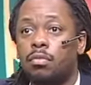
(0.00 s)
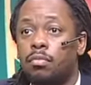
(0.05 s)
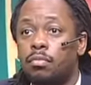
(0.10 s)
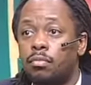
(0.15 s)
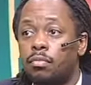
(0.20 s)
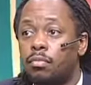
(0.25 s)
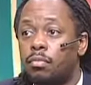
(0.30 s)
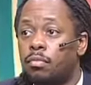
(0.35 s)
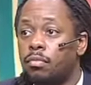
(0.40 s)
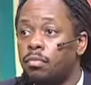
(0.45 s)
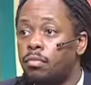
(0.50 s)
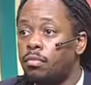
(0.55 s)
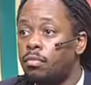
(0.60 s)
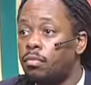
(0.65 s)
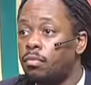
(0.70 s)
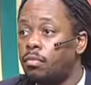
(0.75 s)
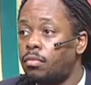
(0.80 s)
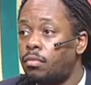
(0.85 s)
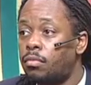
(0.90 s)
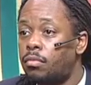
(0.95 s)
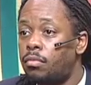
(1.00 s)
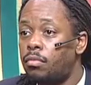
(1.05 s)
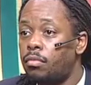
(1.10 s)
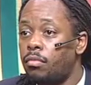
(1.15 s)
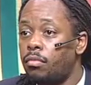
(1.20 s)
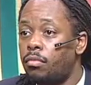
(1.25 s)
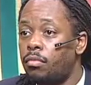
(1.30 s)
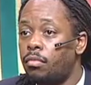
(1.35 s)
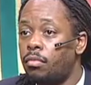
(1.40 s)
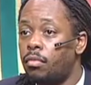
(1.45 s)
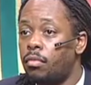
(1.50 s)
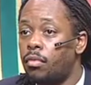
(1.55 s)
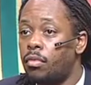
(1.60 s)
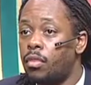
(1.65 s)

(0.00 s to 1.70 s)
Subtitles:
Nobody speaks.